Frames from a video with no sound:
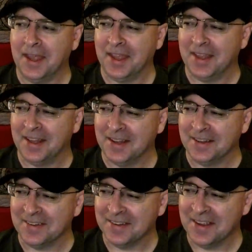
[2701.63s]
And
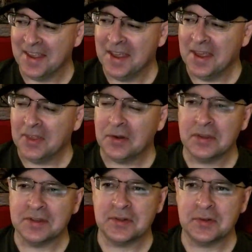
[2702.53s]
there are these
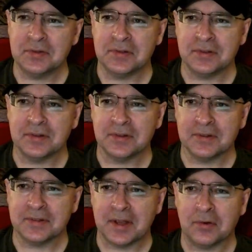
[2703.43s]
two
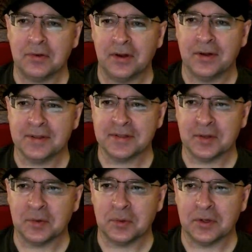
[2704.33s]
secretaries that
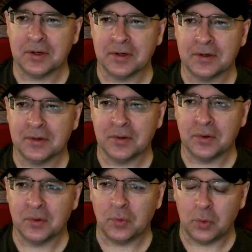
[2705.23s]
were
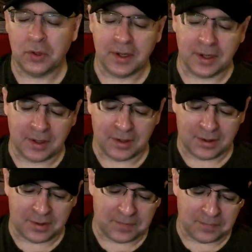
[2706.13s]
working
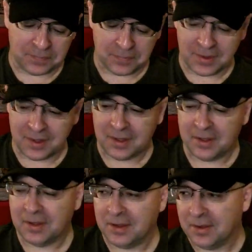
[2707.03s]

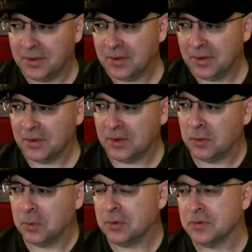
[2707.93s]
in the
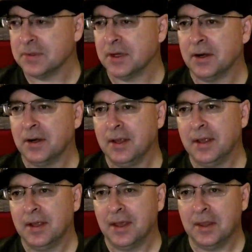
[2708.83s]
cubicles there, and
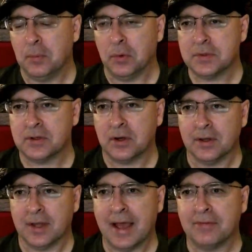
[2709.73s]
they both started
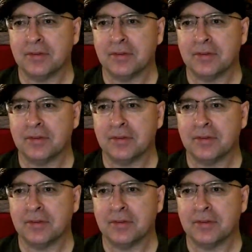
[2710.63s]
laughing.